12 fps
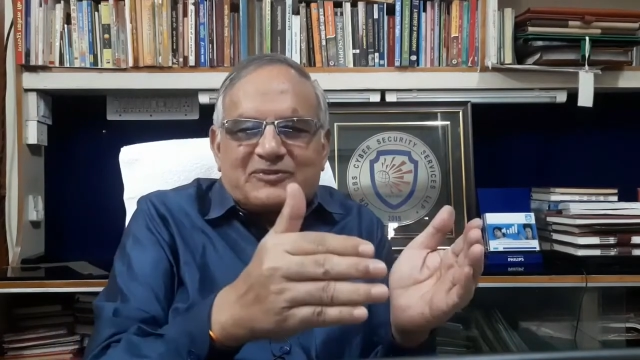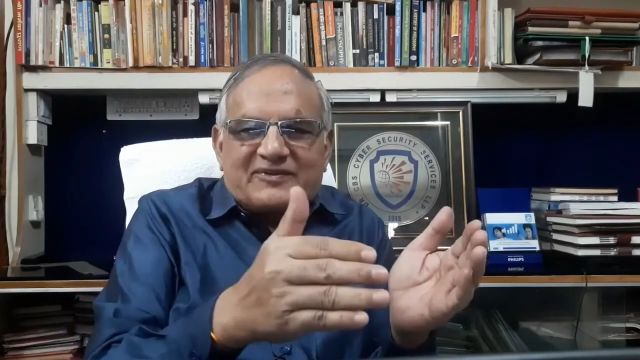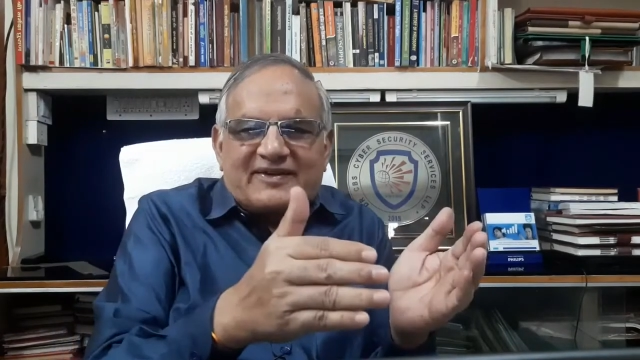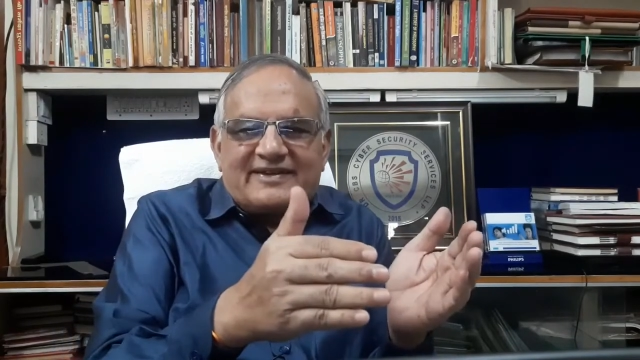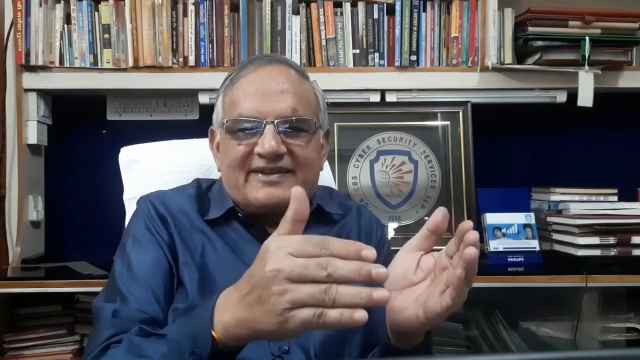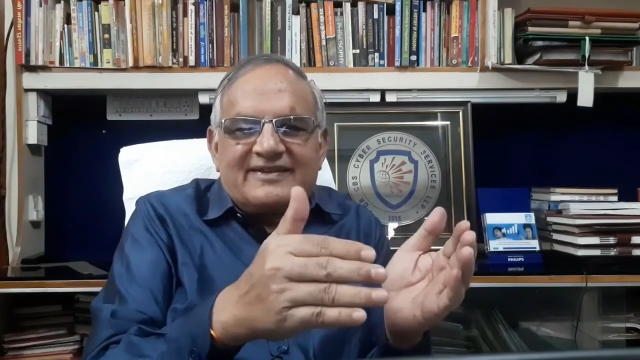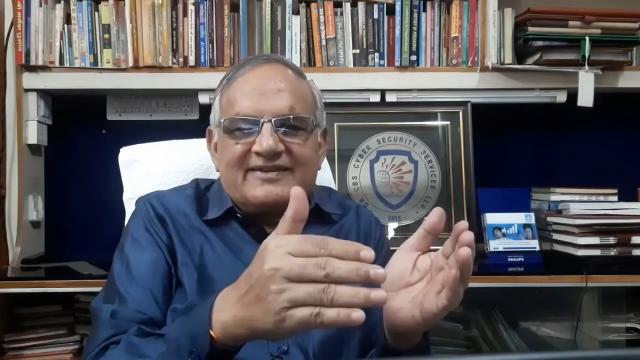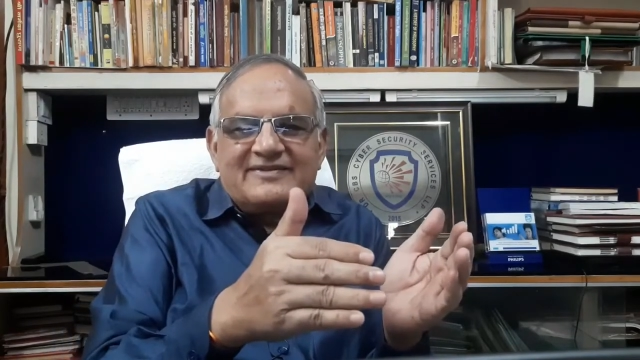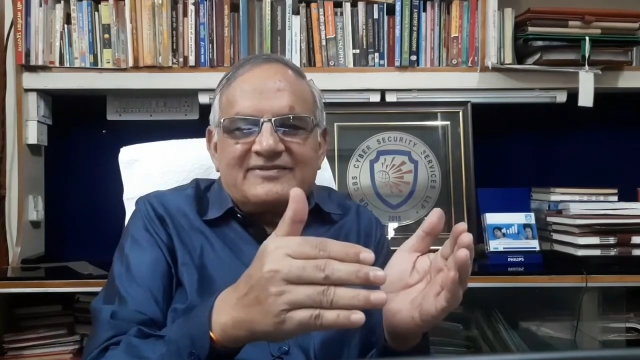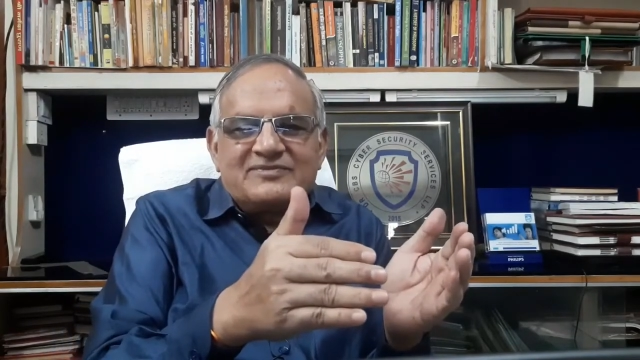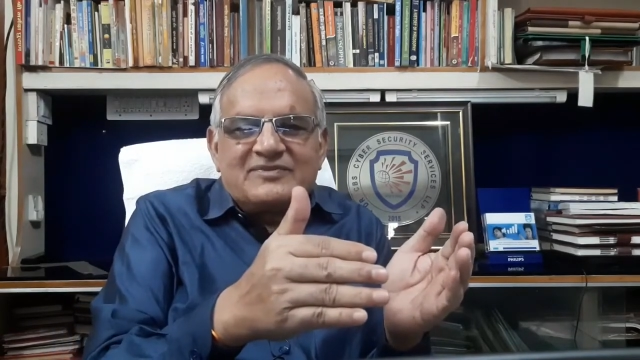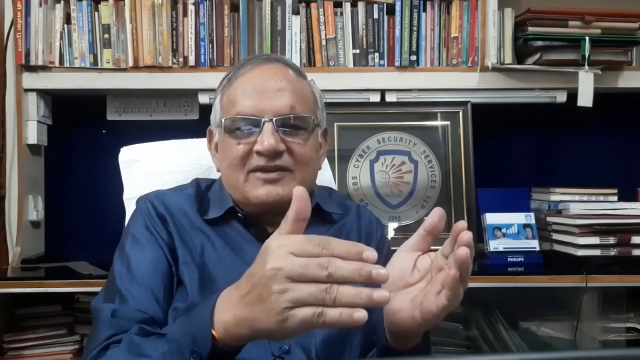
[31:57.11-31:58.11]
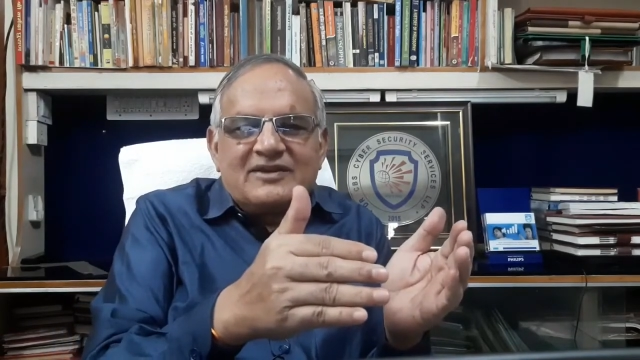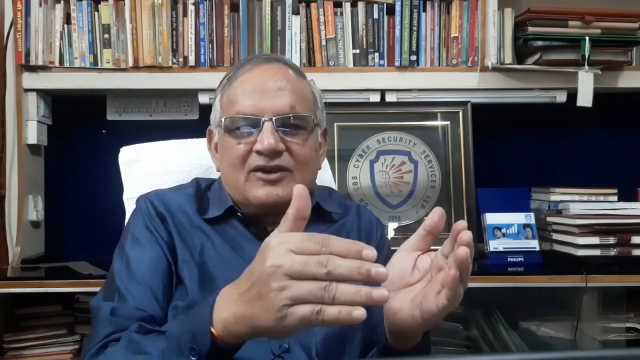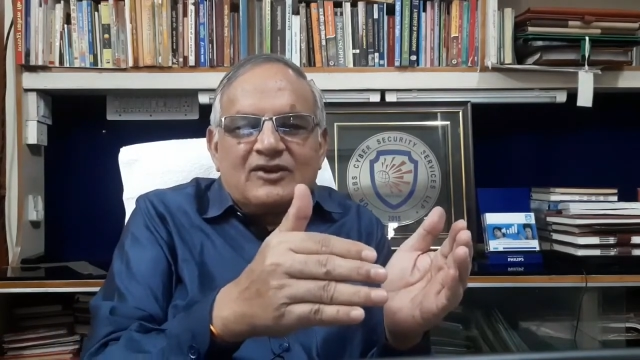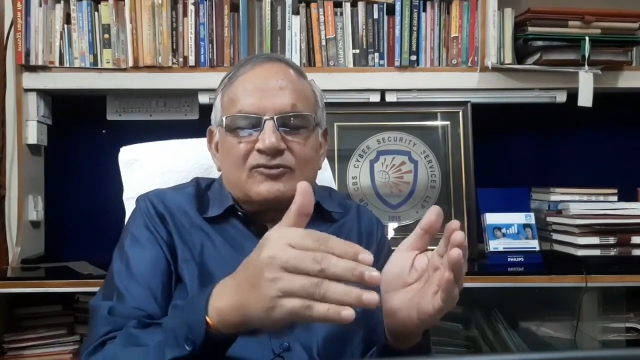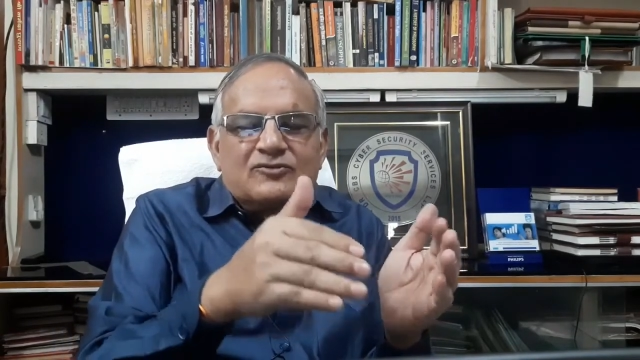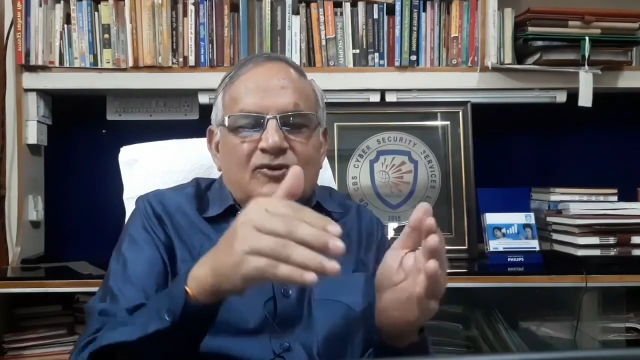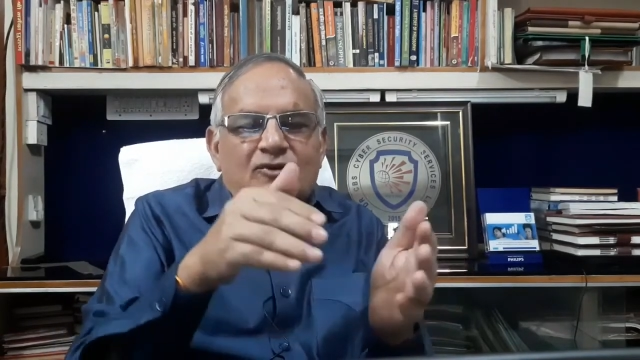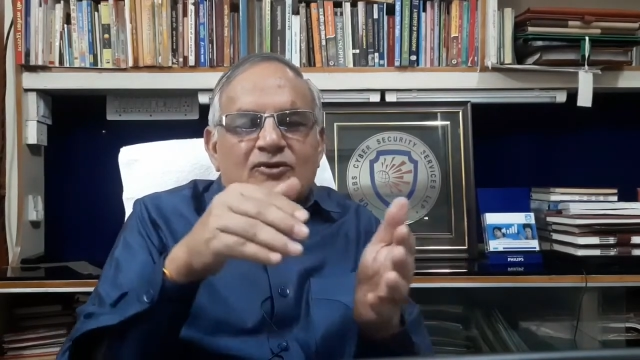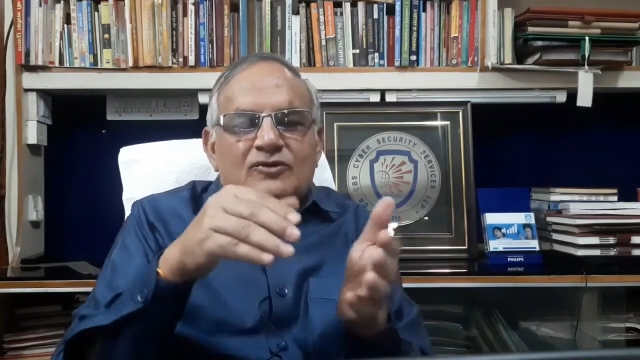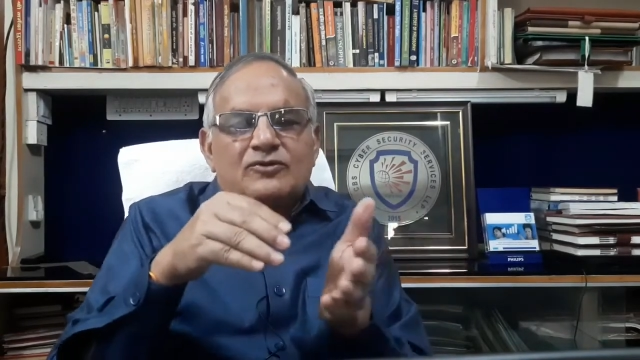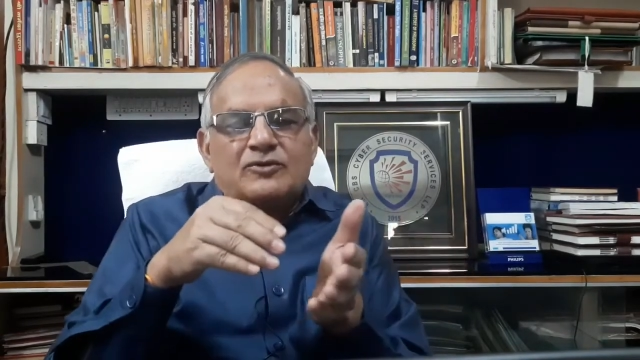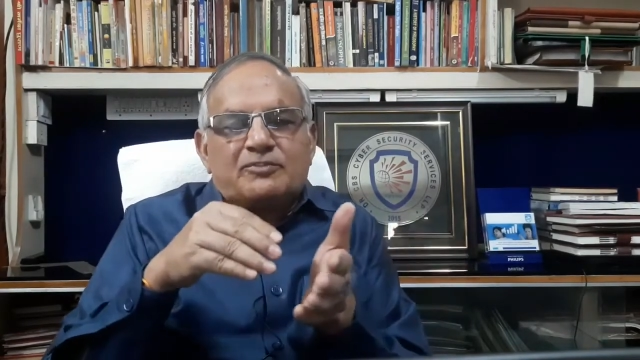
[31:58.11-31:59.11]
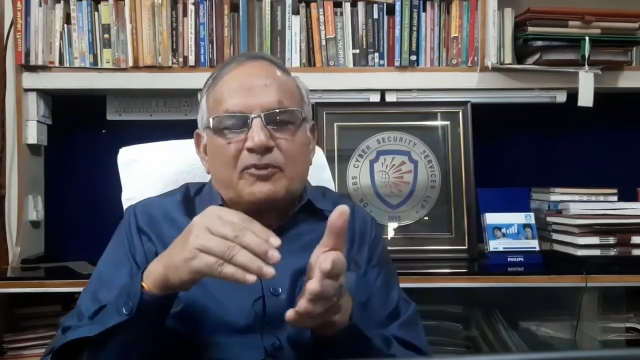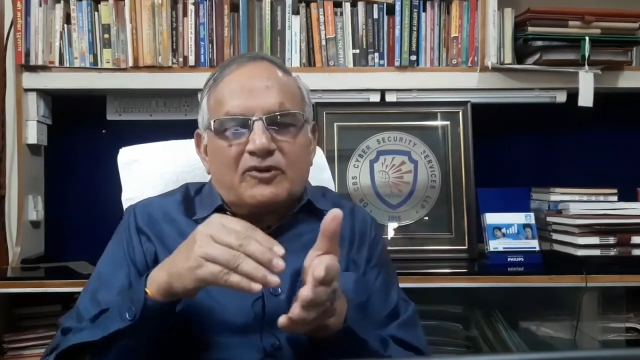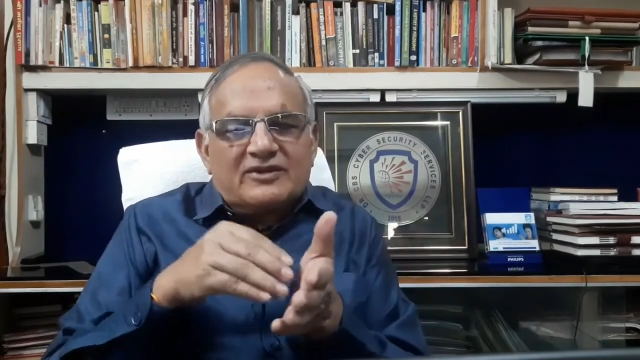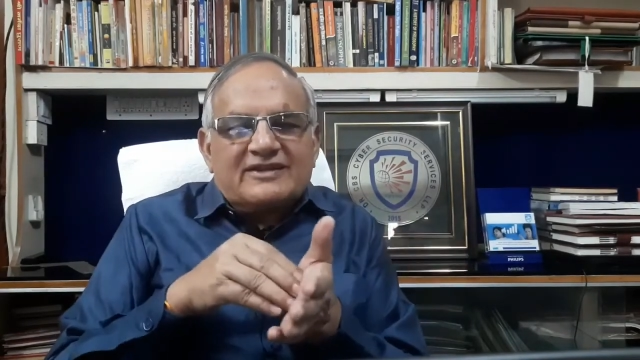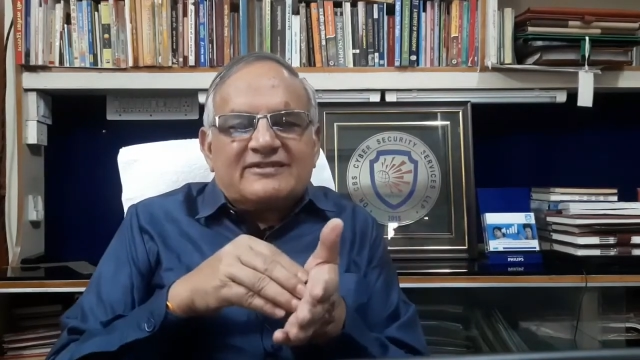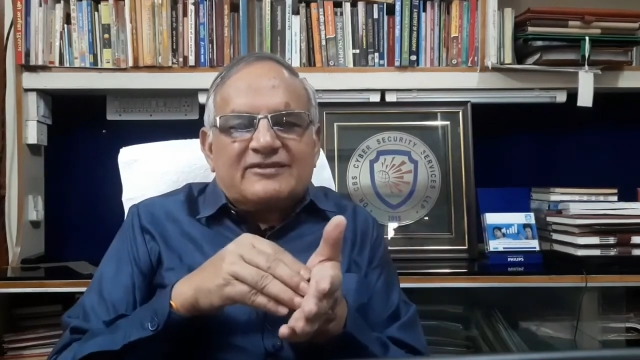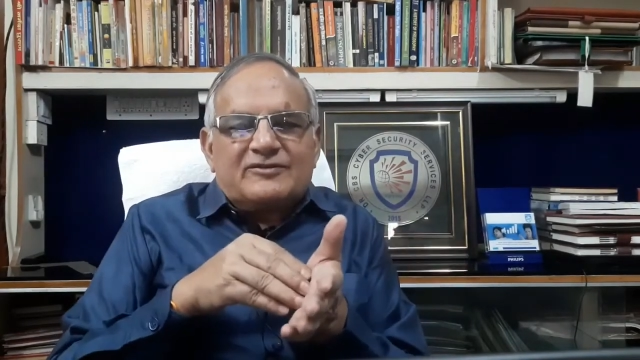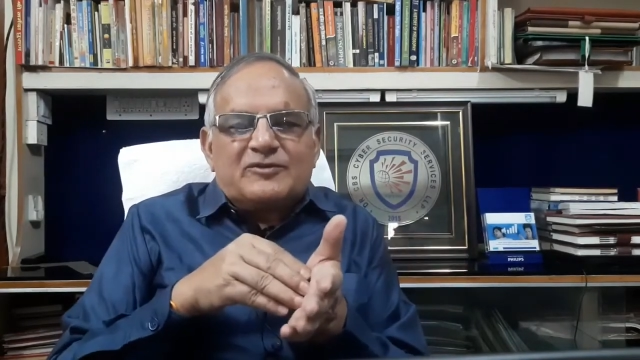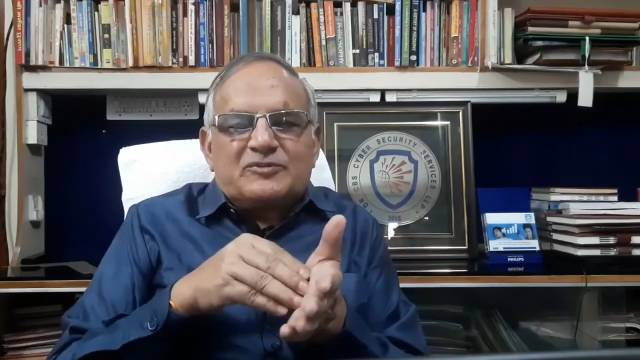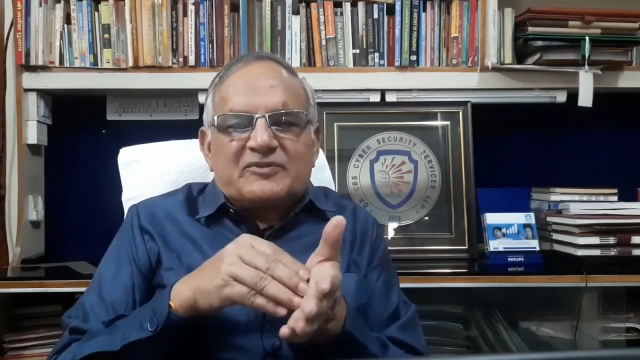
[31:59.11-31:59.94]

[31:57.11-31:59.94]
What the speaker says: provider. So you report the service